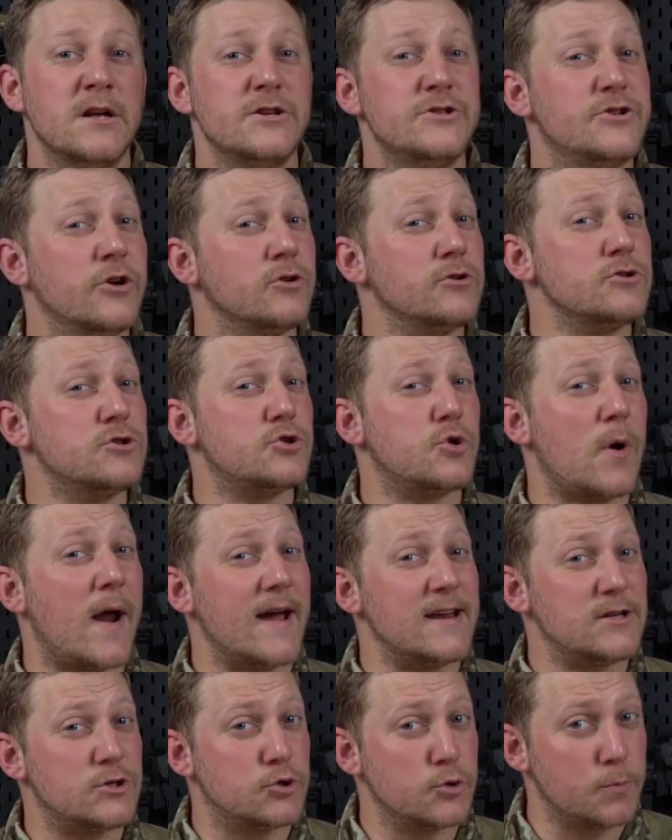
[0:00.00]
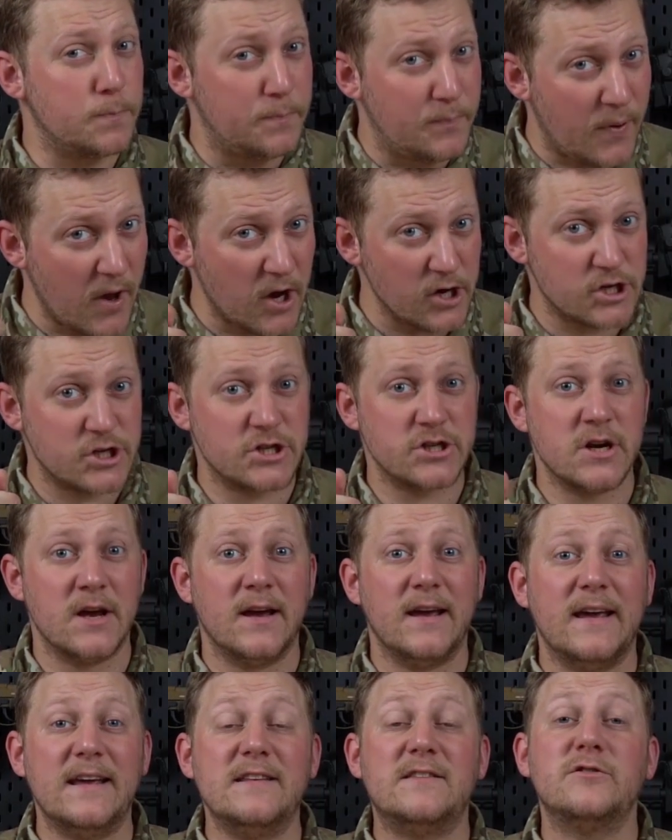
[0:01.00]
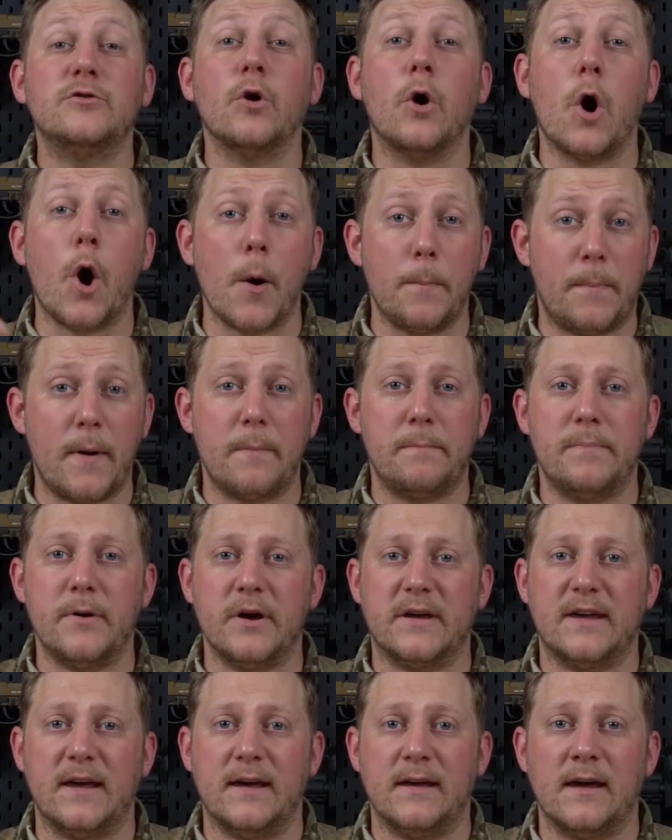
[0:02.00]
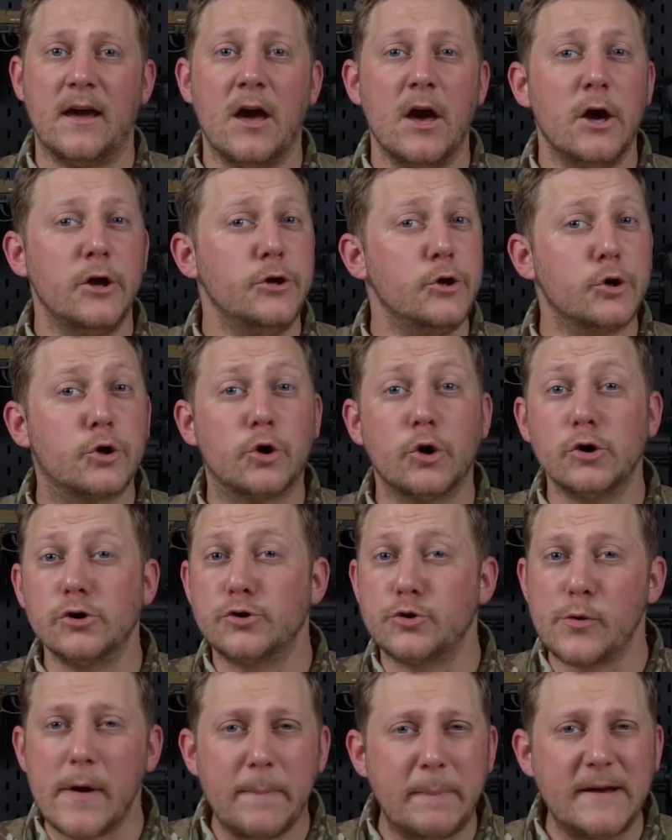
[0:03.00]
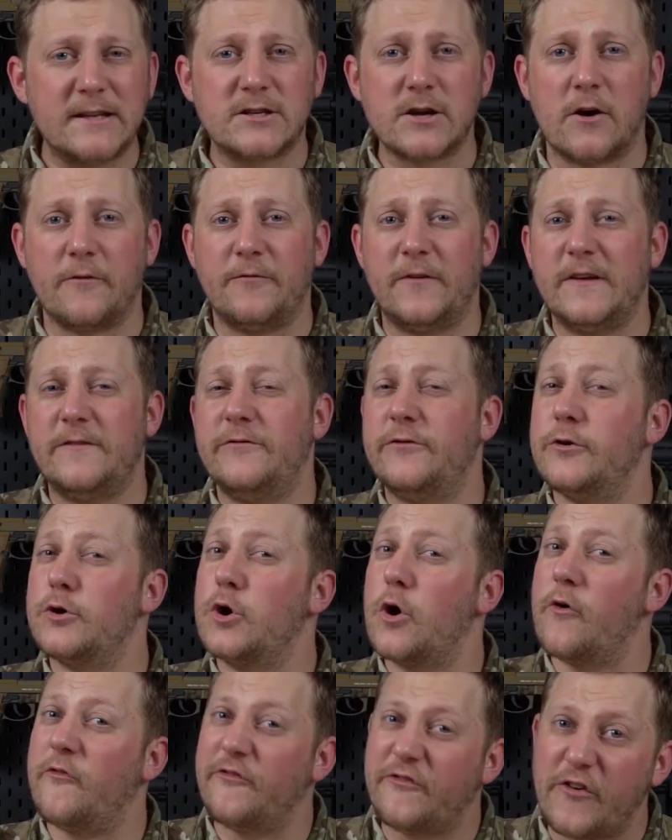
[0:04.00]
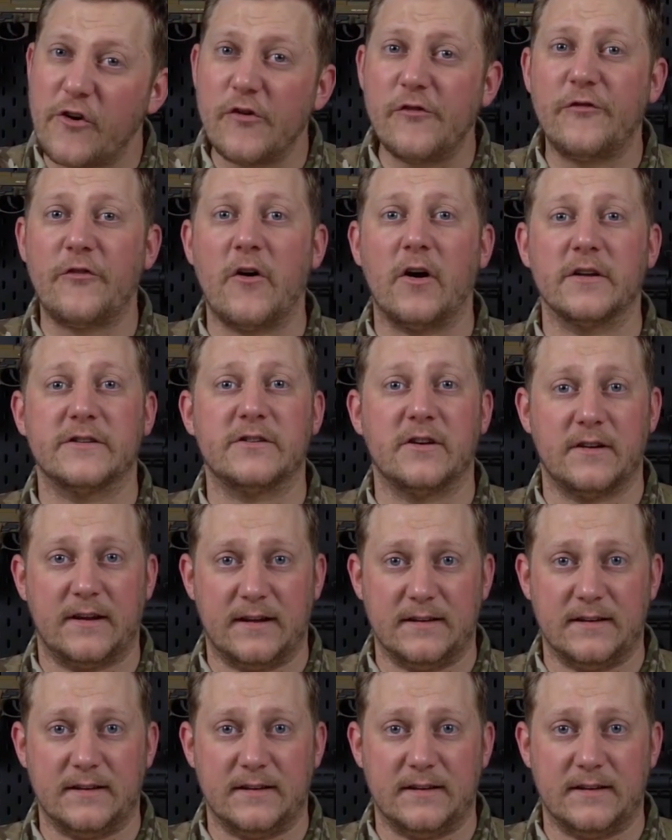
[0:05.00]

Don't try to push, it's your upper backing. You could rip it up if you go full force on